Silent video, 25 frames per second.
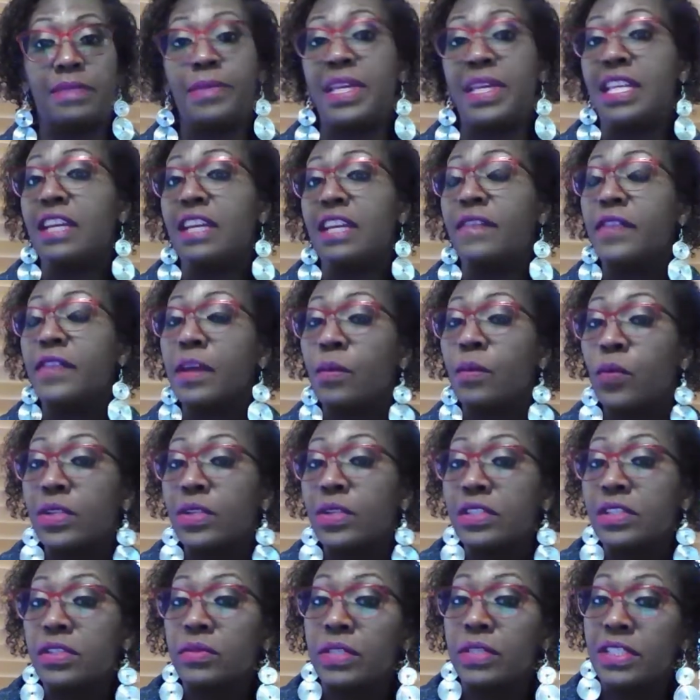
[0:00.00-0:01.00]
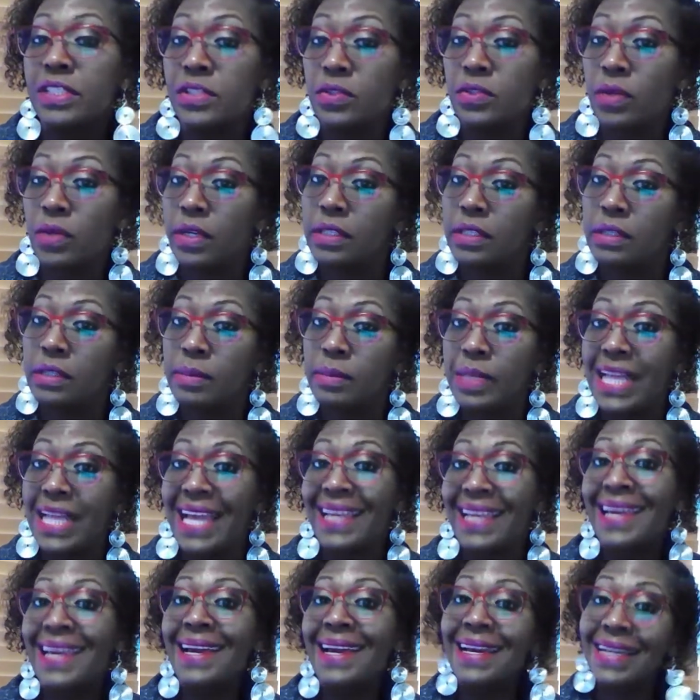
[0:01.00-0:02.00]
Many of them went to historically
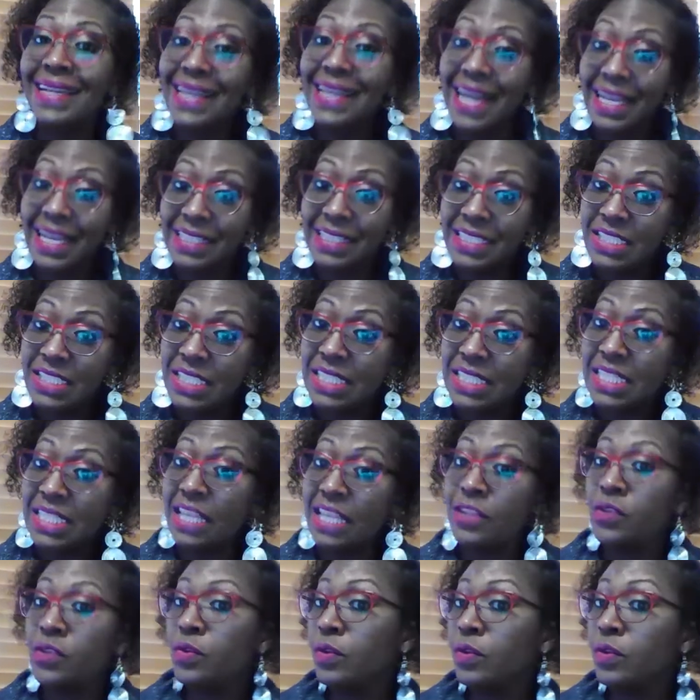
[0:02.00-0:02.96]
Black colleges and